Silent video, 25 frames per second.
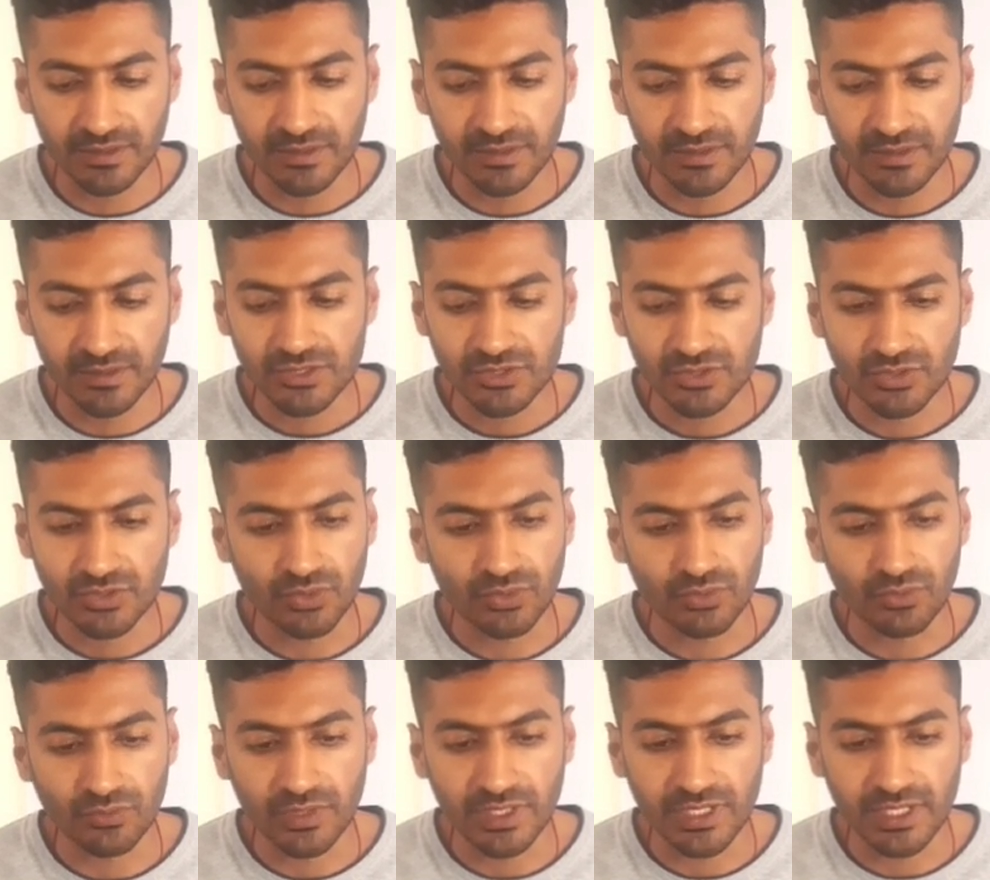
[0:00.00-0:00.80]
So
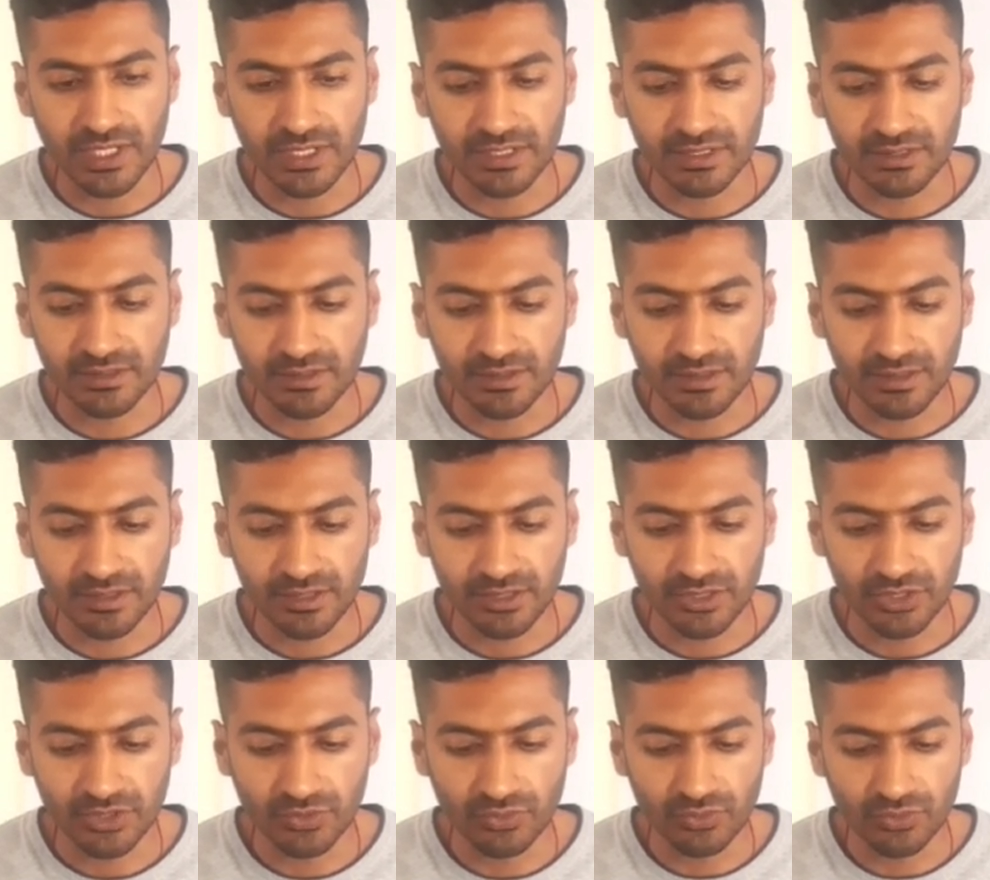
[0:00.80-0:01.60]
we can
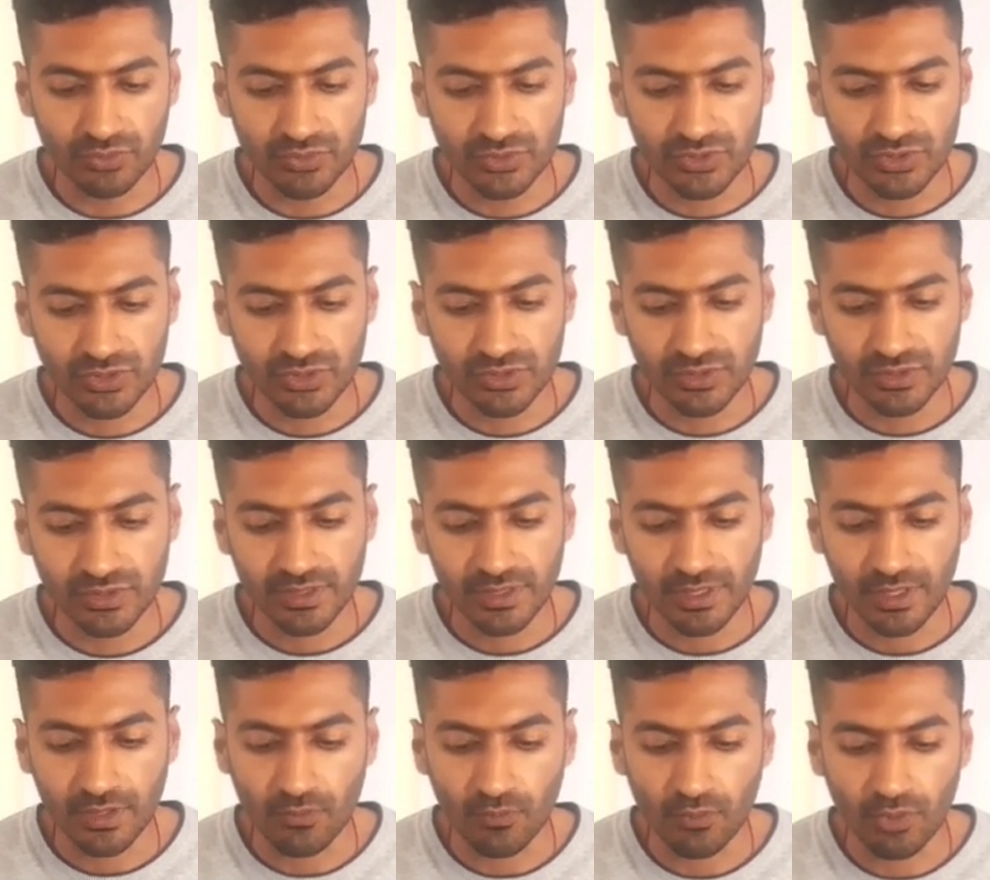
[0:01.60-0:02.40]
use
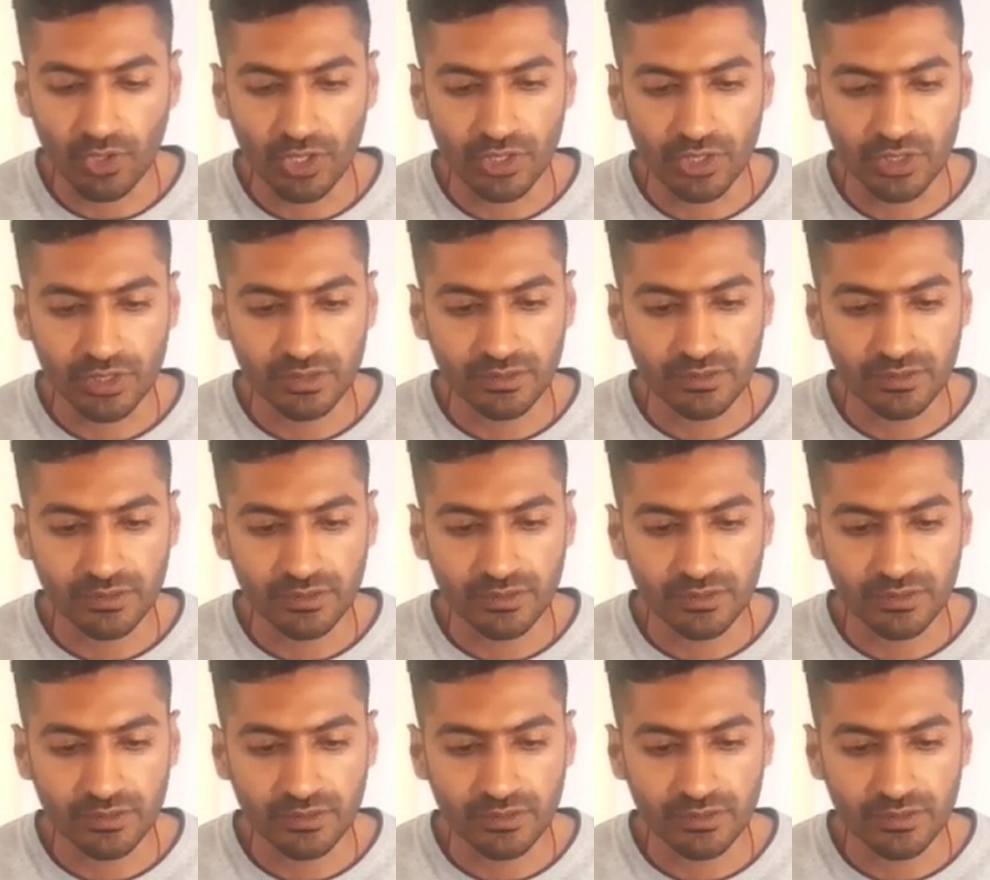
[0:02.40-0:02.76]
a word